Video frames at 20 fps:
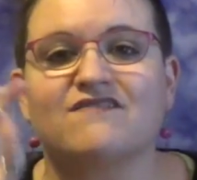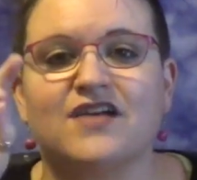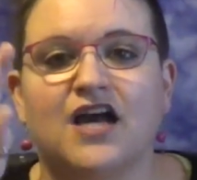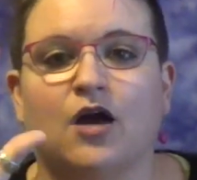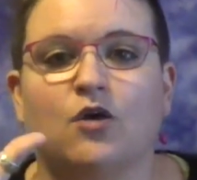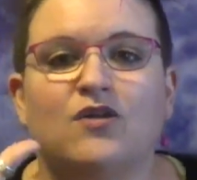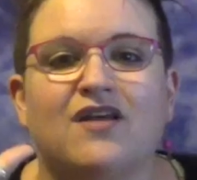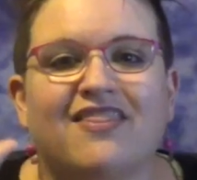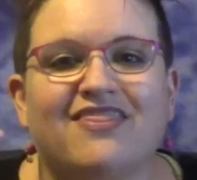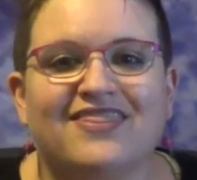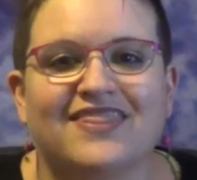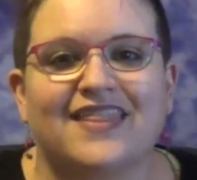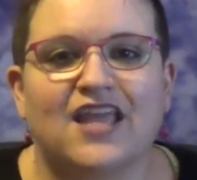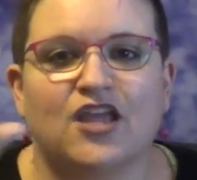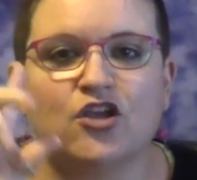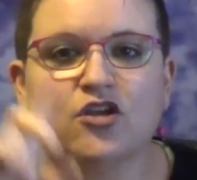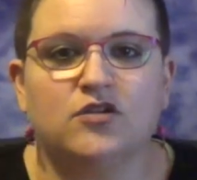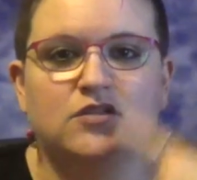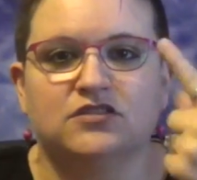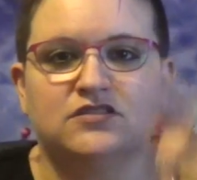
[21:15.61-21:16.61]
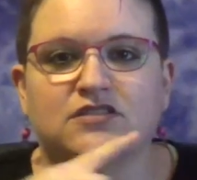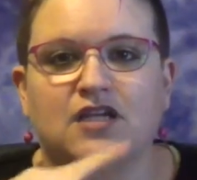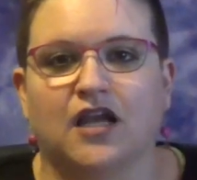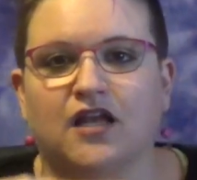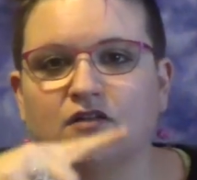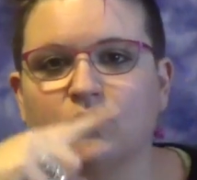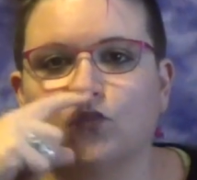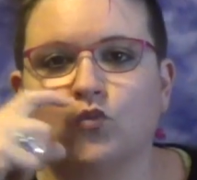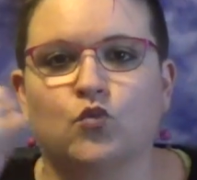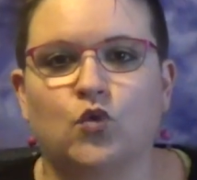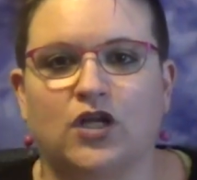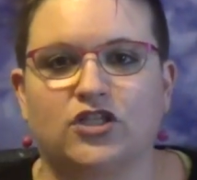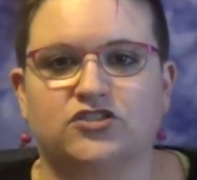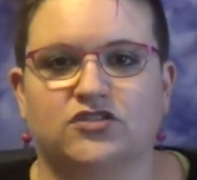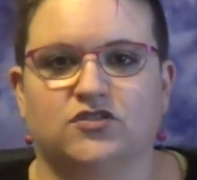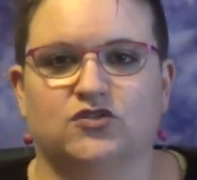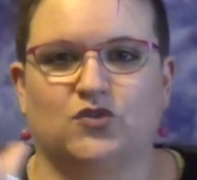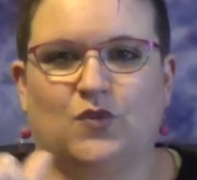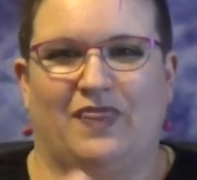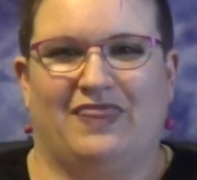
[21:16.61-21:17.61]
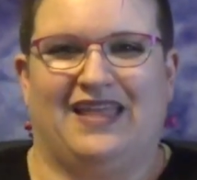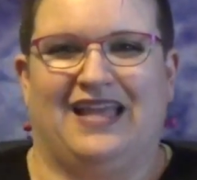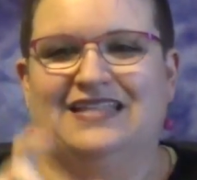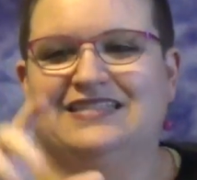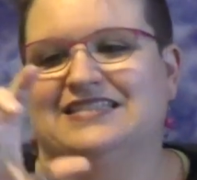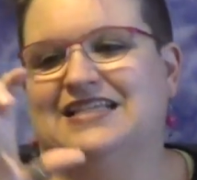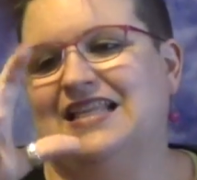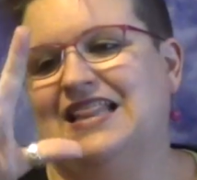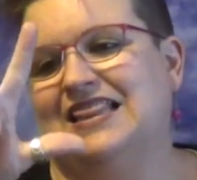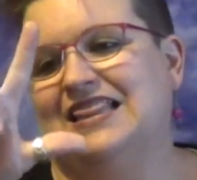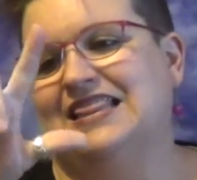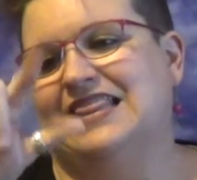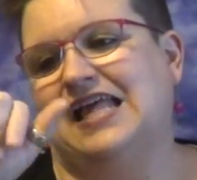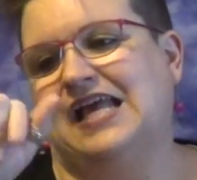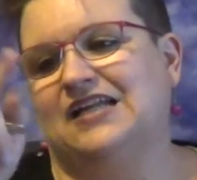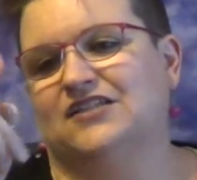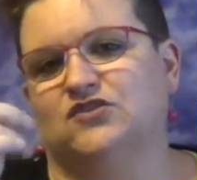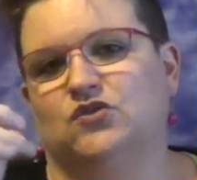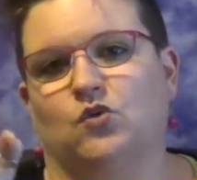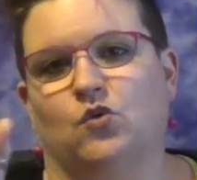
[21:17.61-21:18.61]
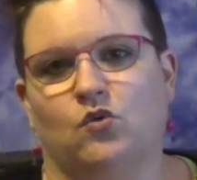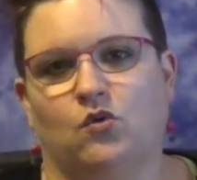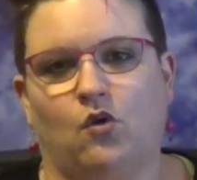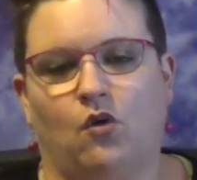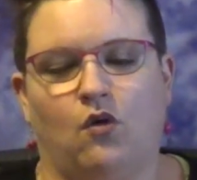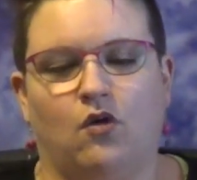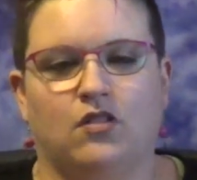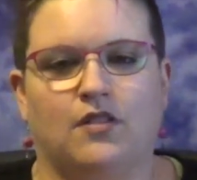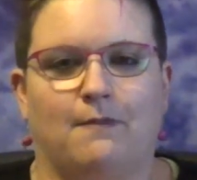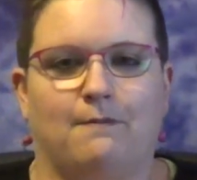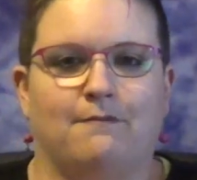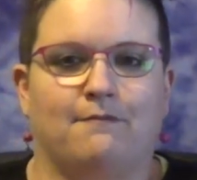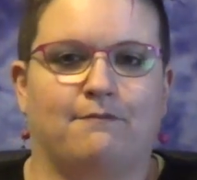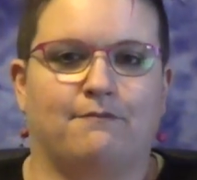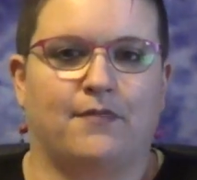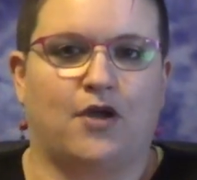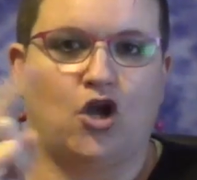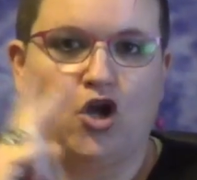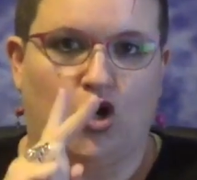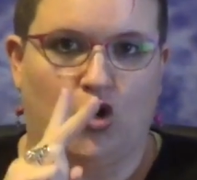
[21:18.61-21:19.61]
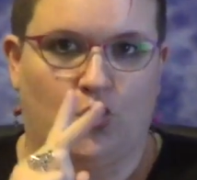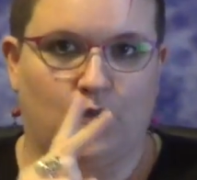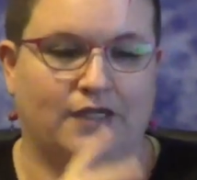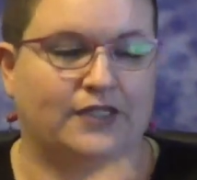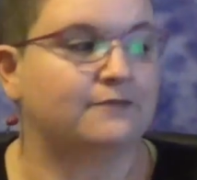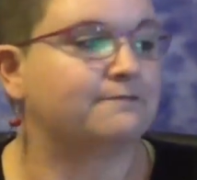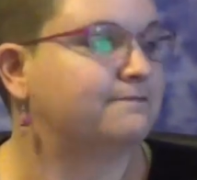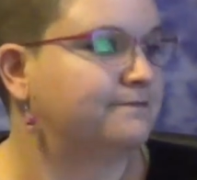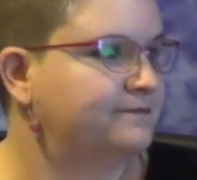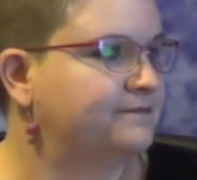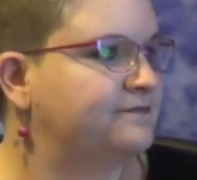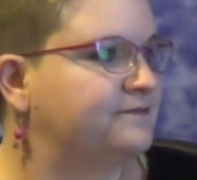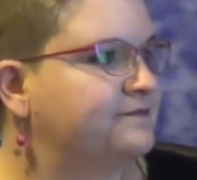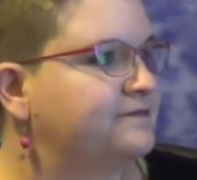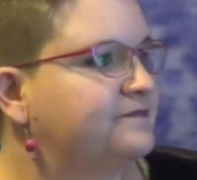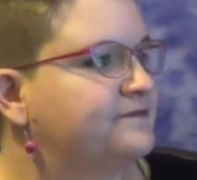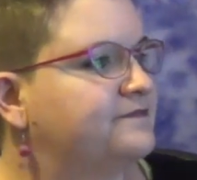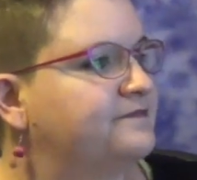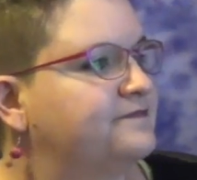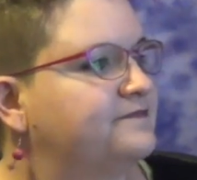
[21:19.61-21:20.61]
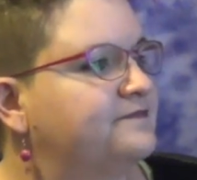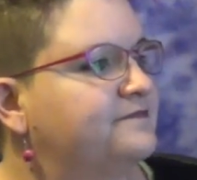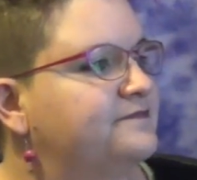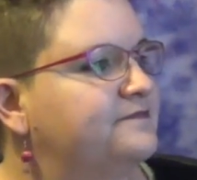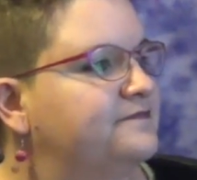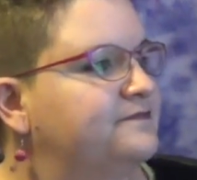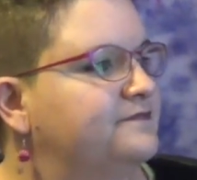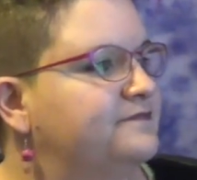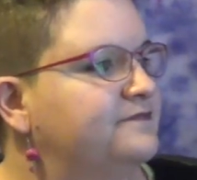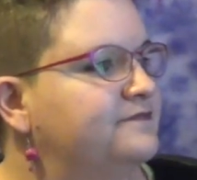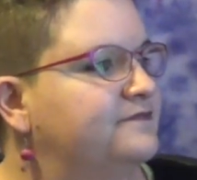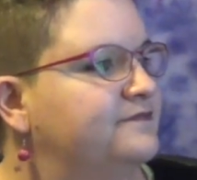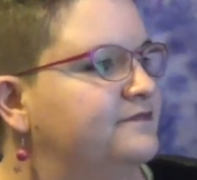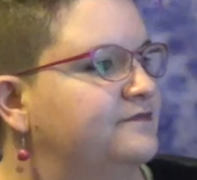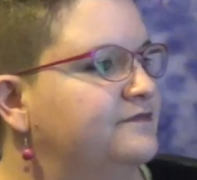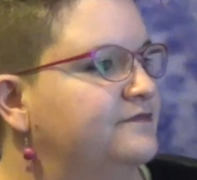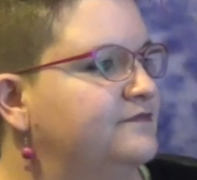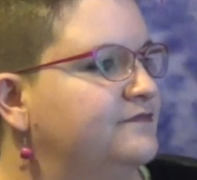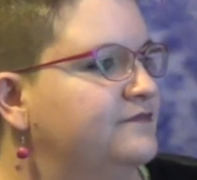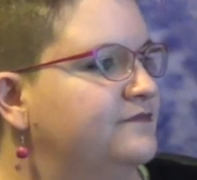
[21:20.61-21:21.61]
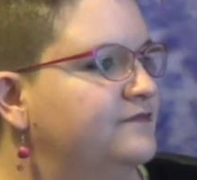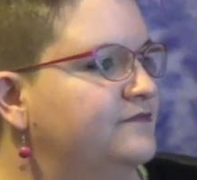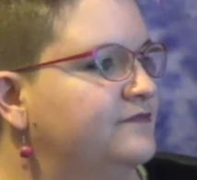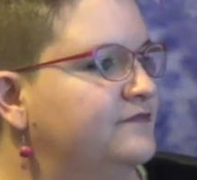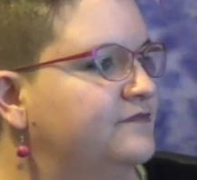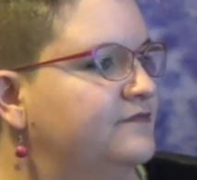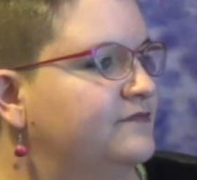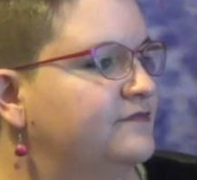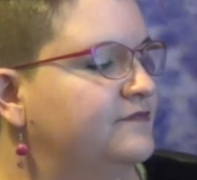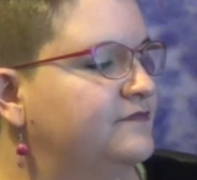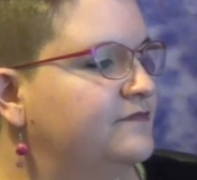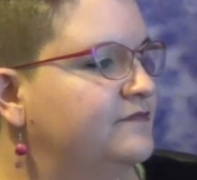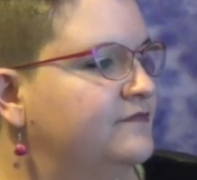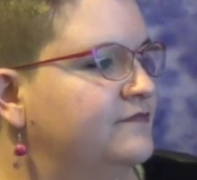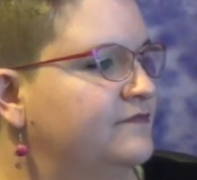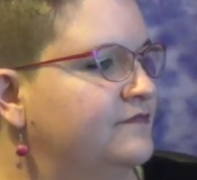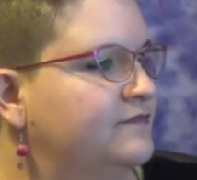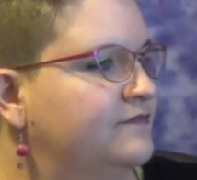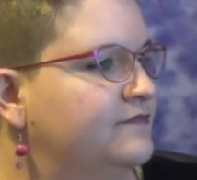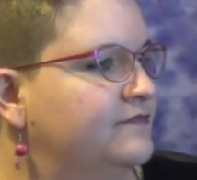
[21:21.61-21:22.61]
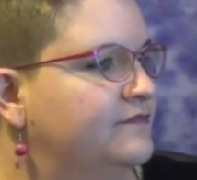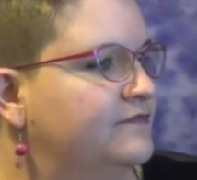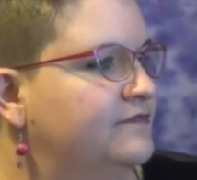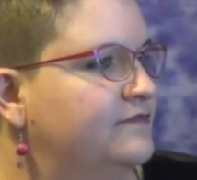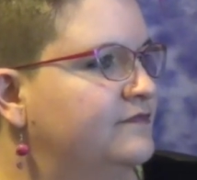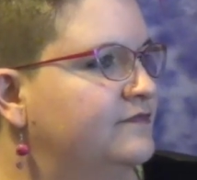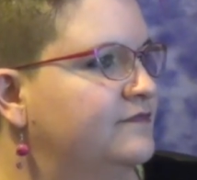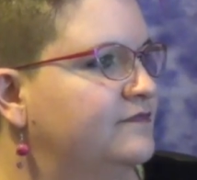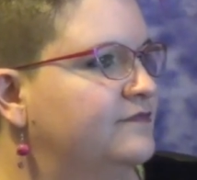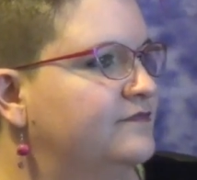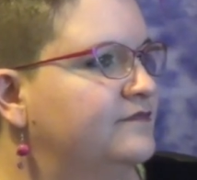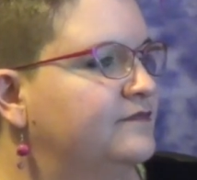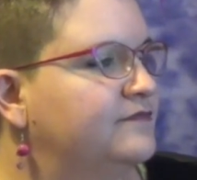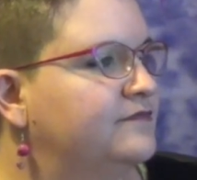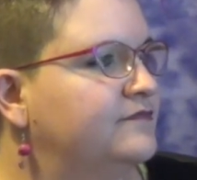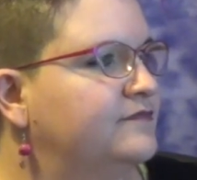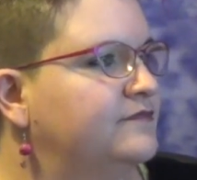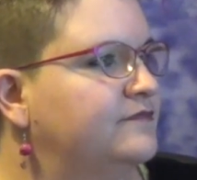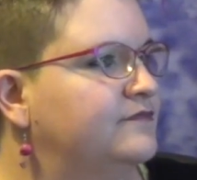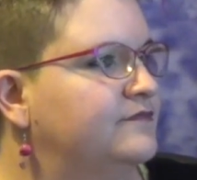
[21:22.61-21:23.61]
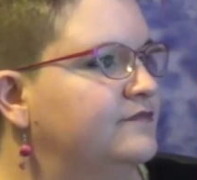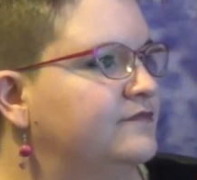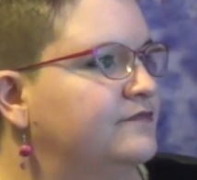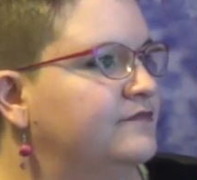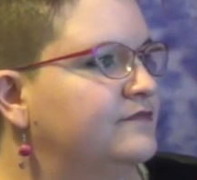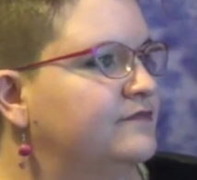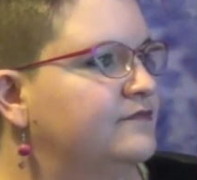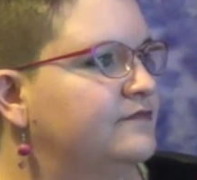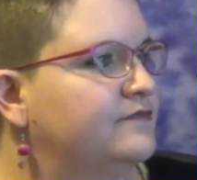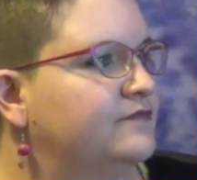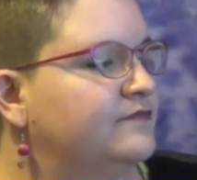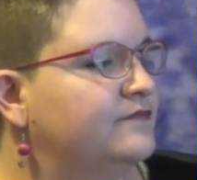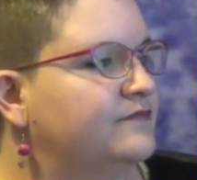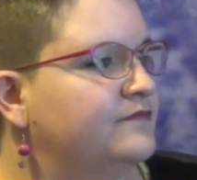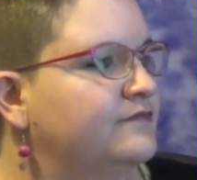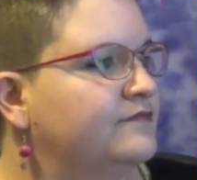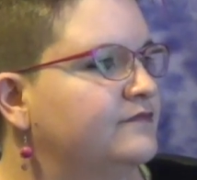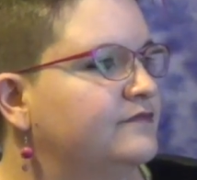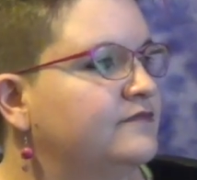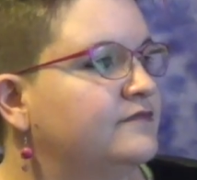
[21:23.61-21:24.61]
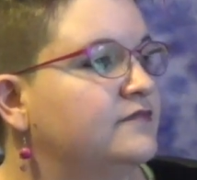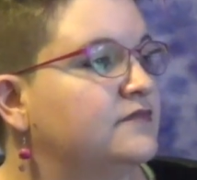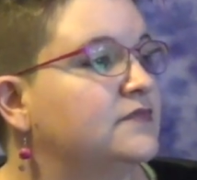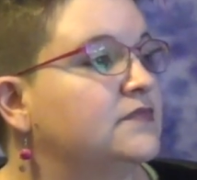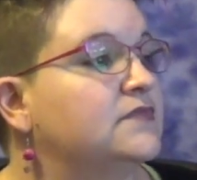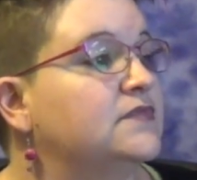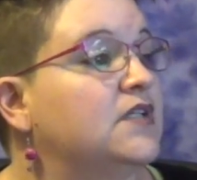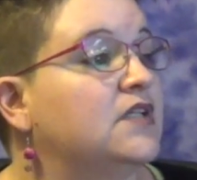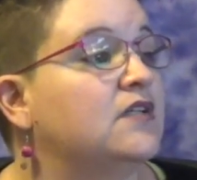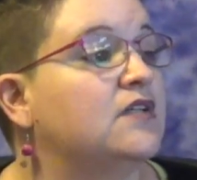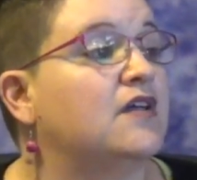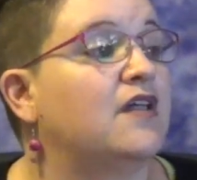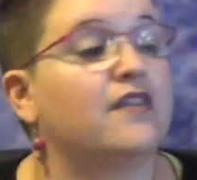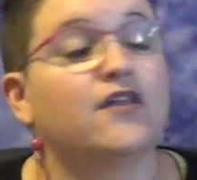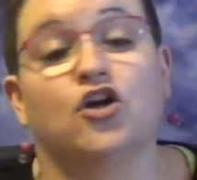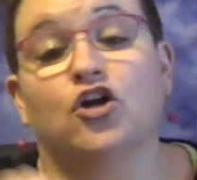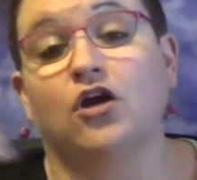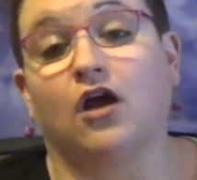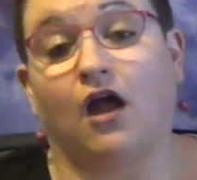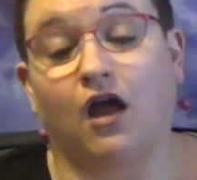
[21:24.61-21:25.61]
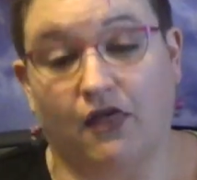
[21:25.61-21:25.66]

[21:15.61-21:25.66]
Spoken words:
But now we found out their sign is Russia, like this. So that's lexical borrowing. We're borrowing that lexical from their word, their world.